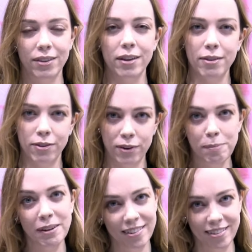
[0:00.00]
the three
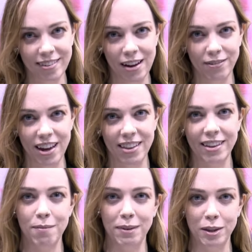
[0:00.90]
pieces that I've done
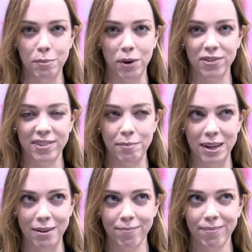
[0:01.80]
that mean the most to
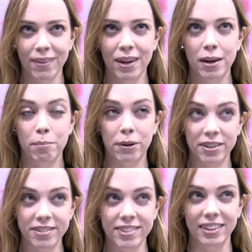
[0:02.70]
me
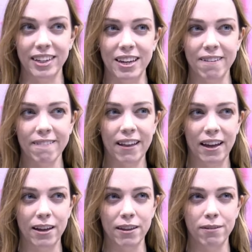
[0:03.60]
personally,
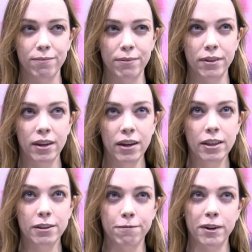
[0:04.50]
uh,
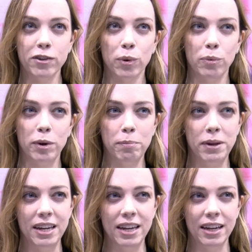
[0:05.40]
the first one would
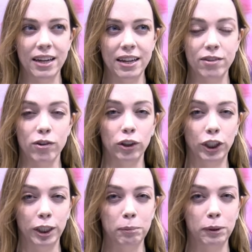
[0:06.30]
be Indulging